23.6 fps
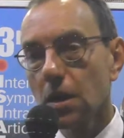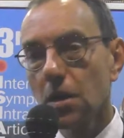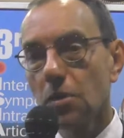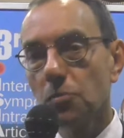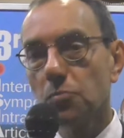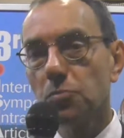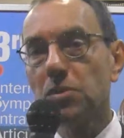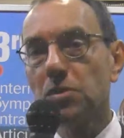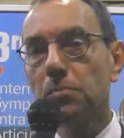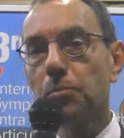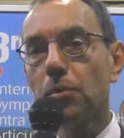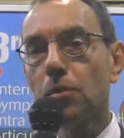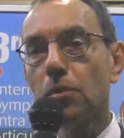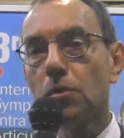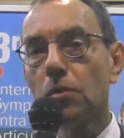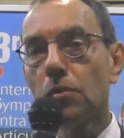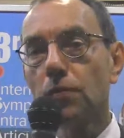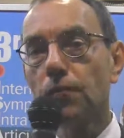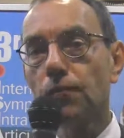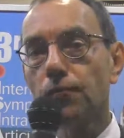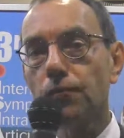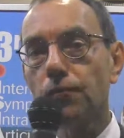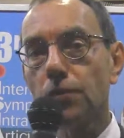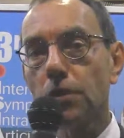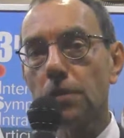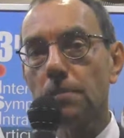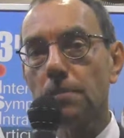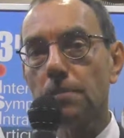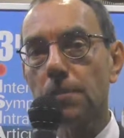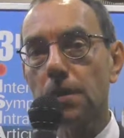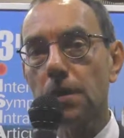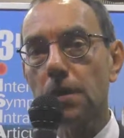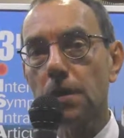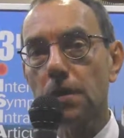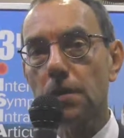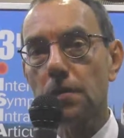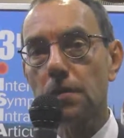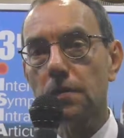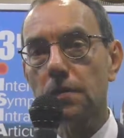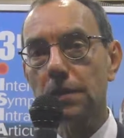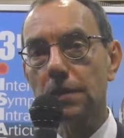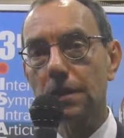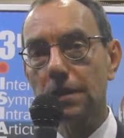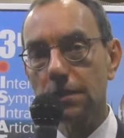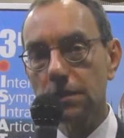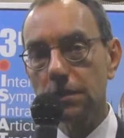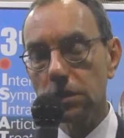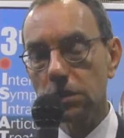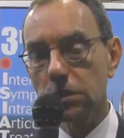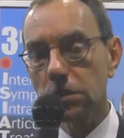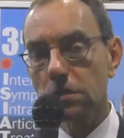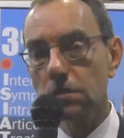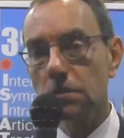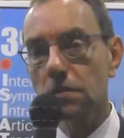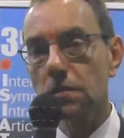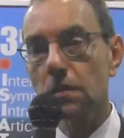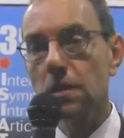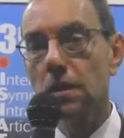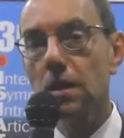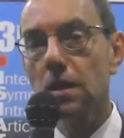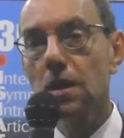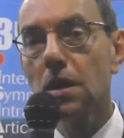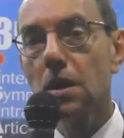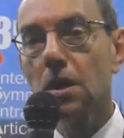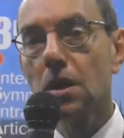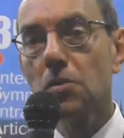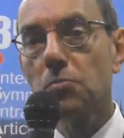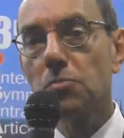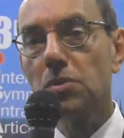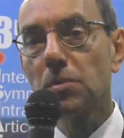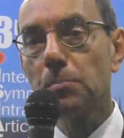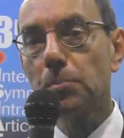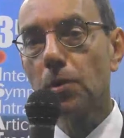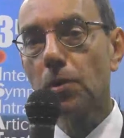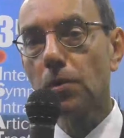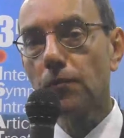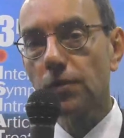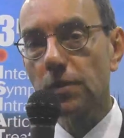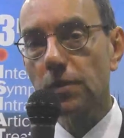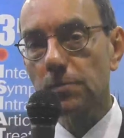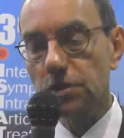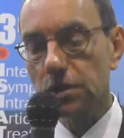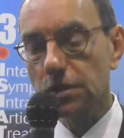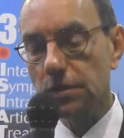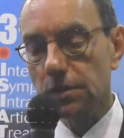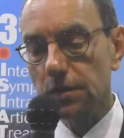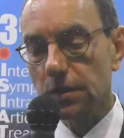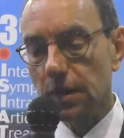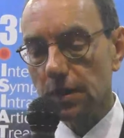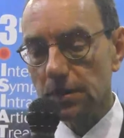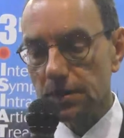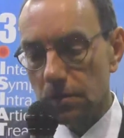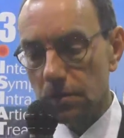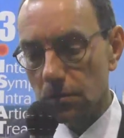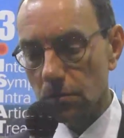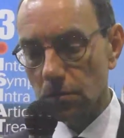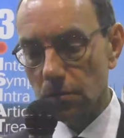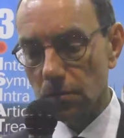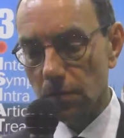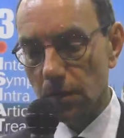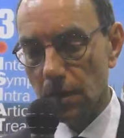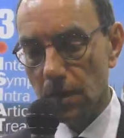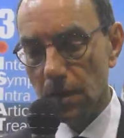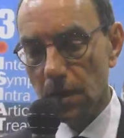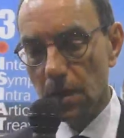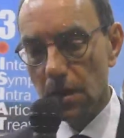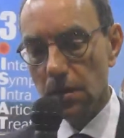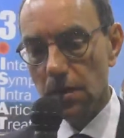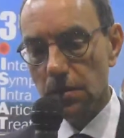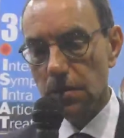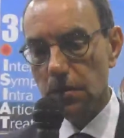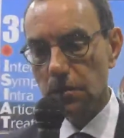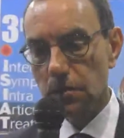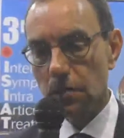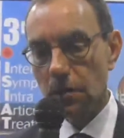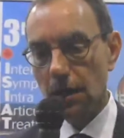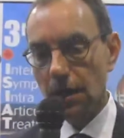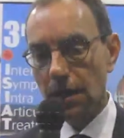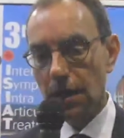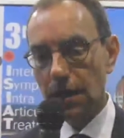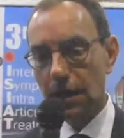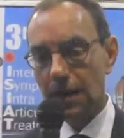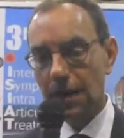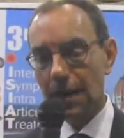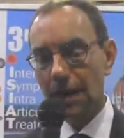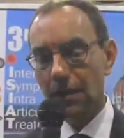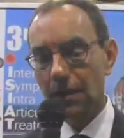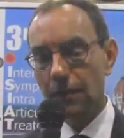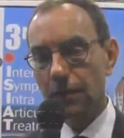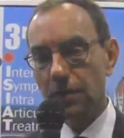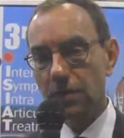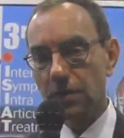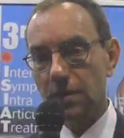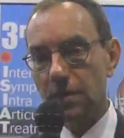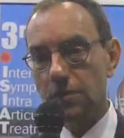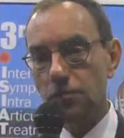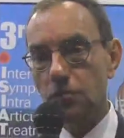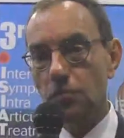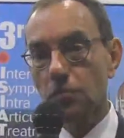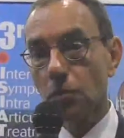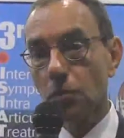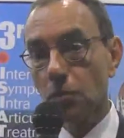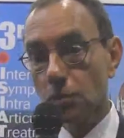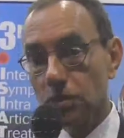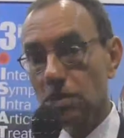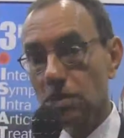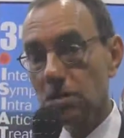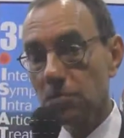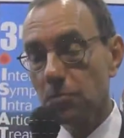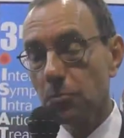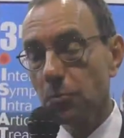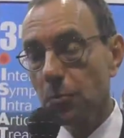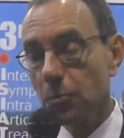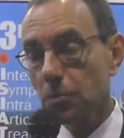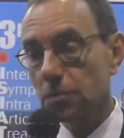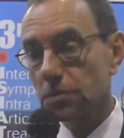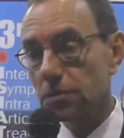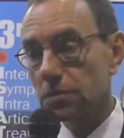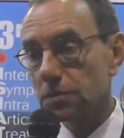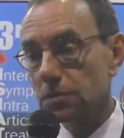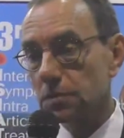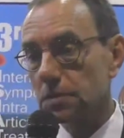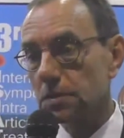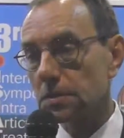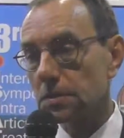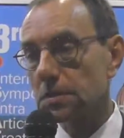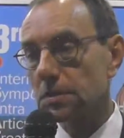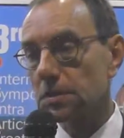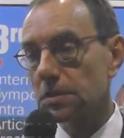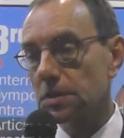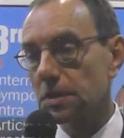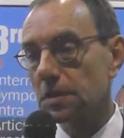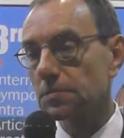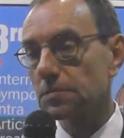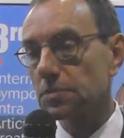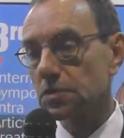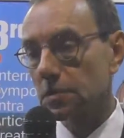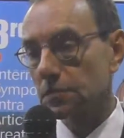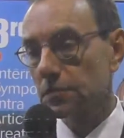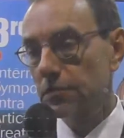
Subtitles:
people from clinician, people from genetic and so on. So I think that the most important in terms of